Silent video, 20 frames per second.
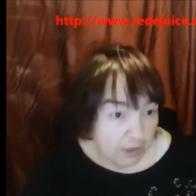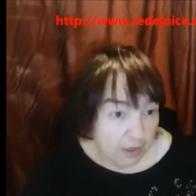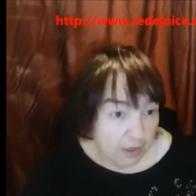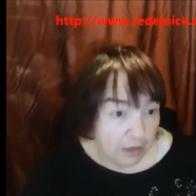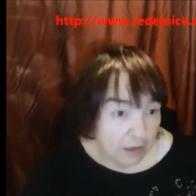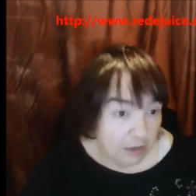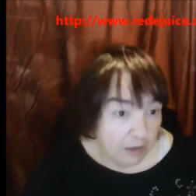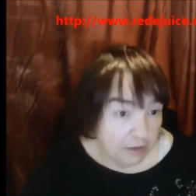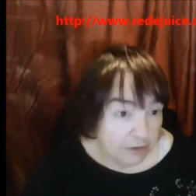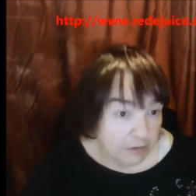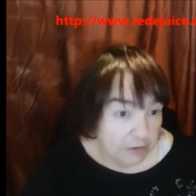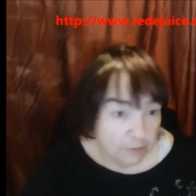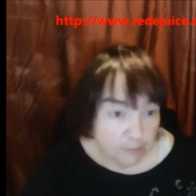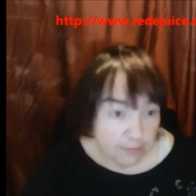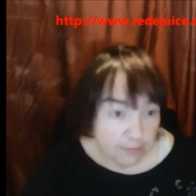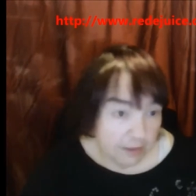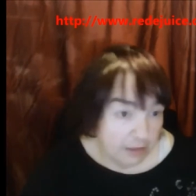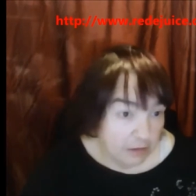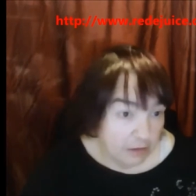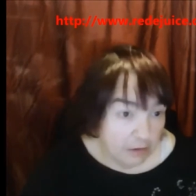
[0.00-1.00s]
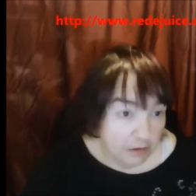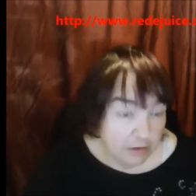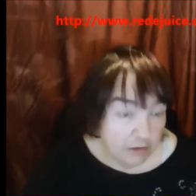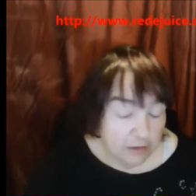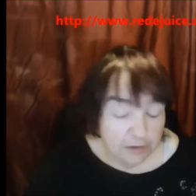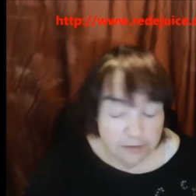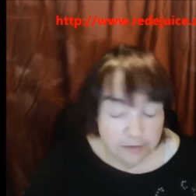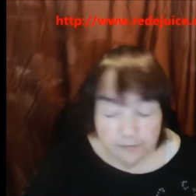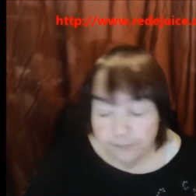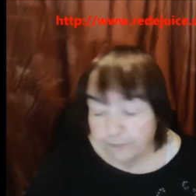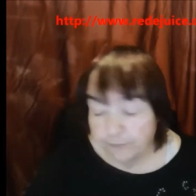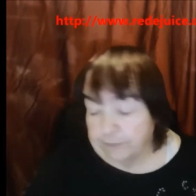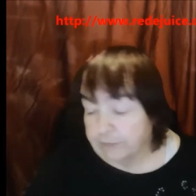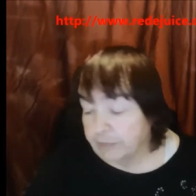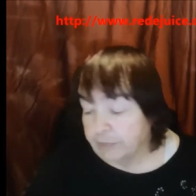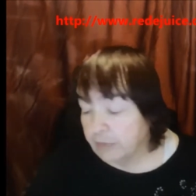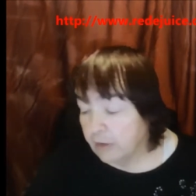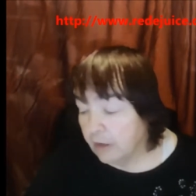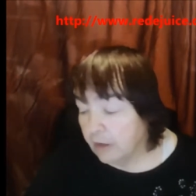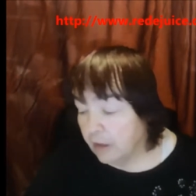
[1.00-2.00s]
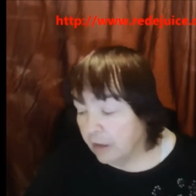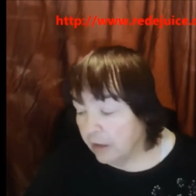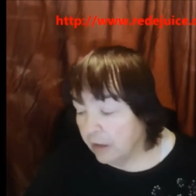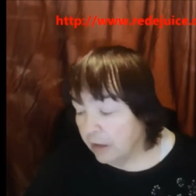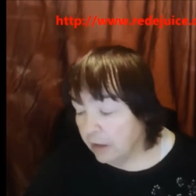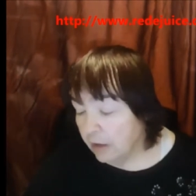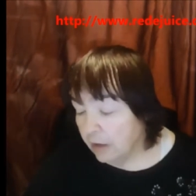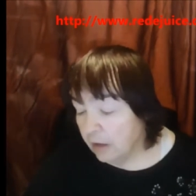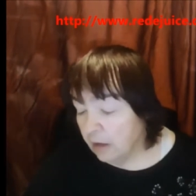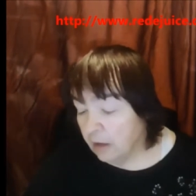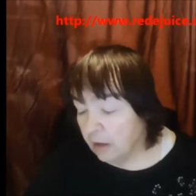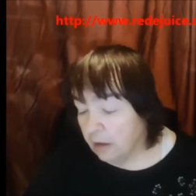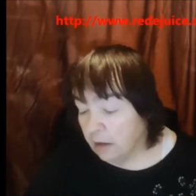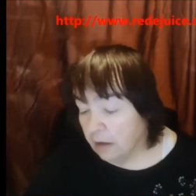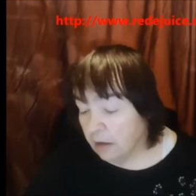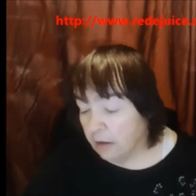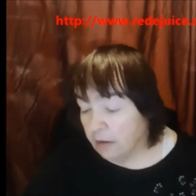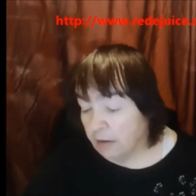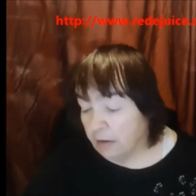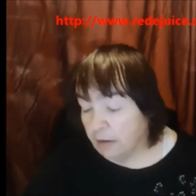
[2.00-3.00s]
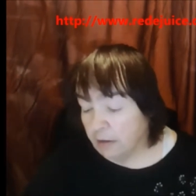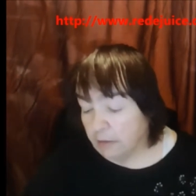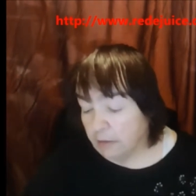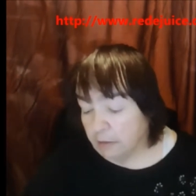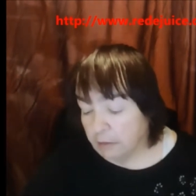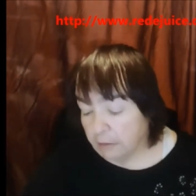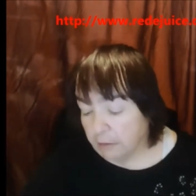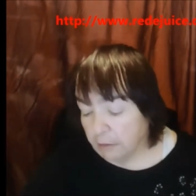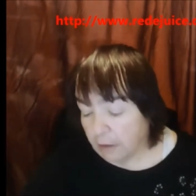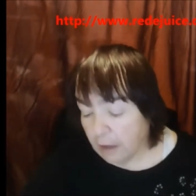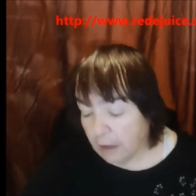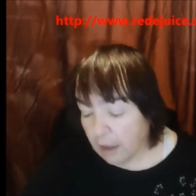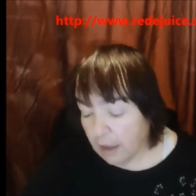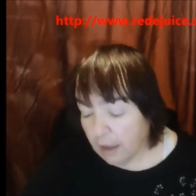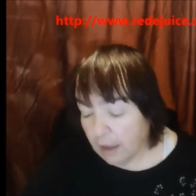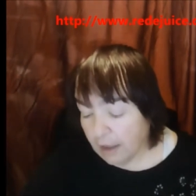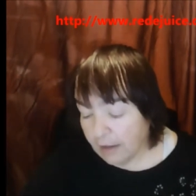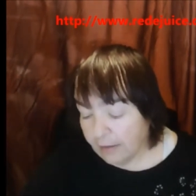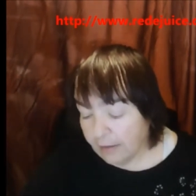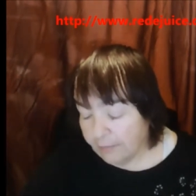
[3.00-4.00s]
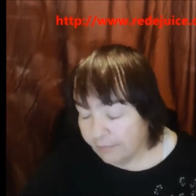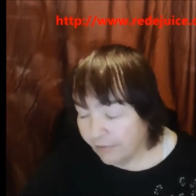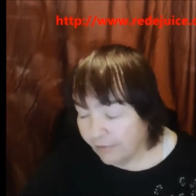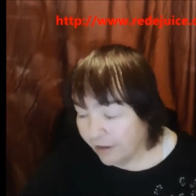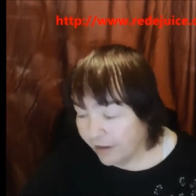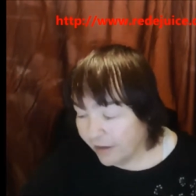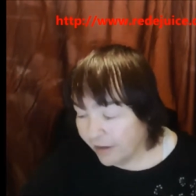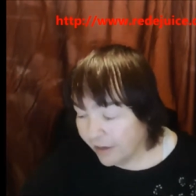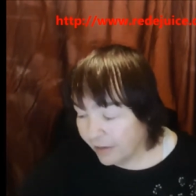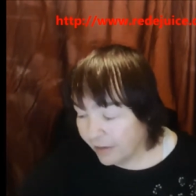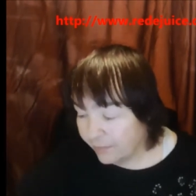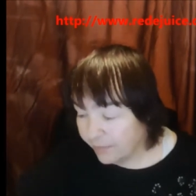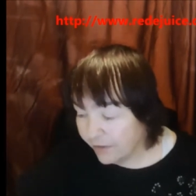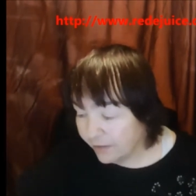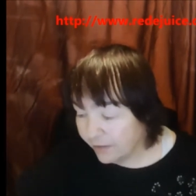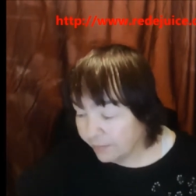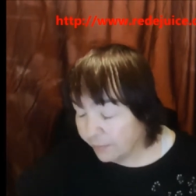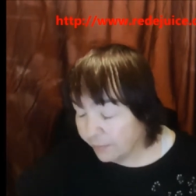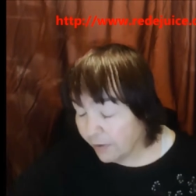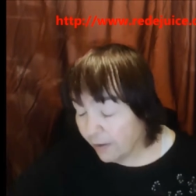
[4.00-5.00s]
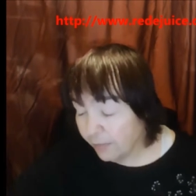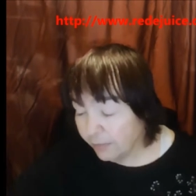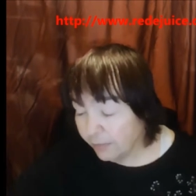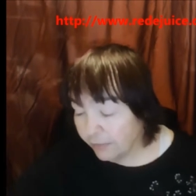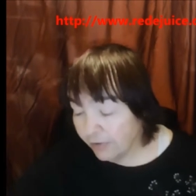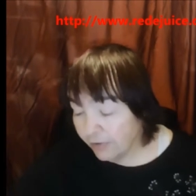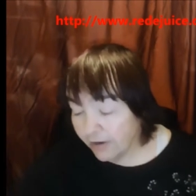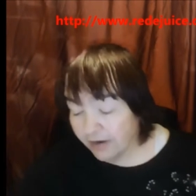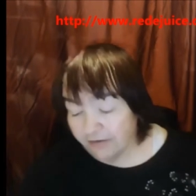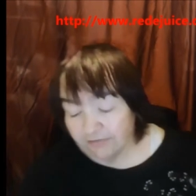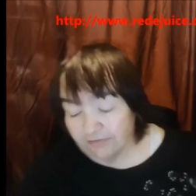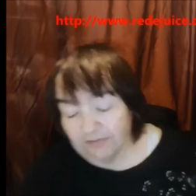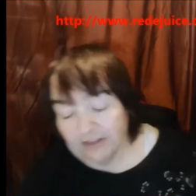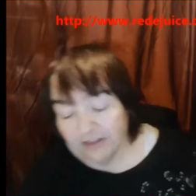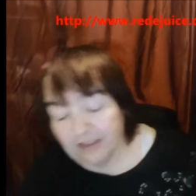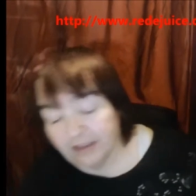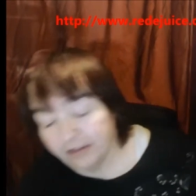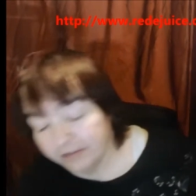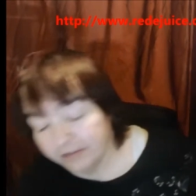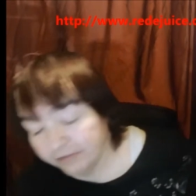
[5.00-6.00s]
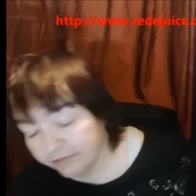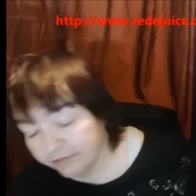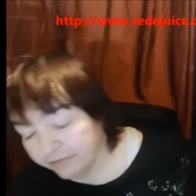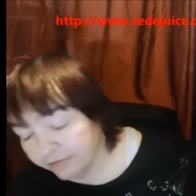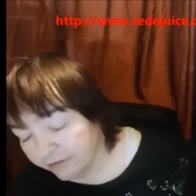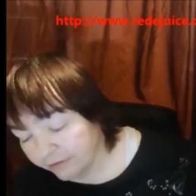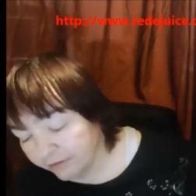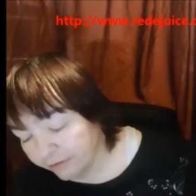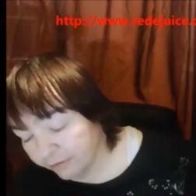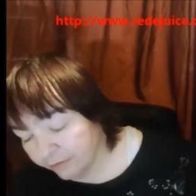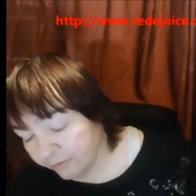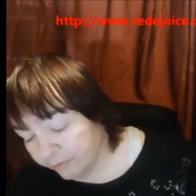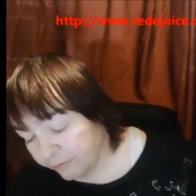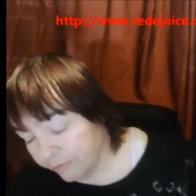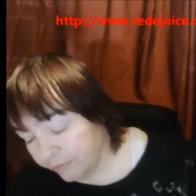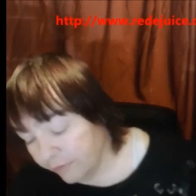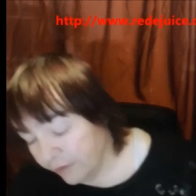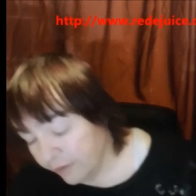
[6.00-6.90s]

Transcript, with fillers: I like, you may not. Uh, I am not a big pomegranate fan, so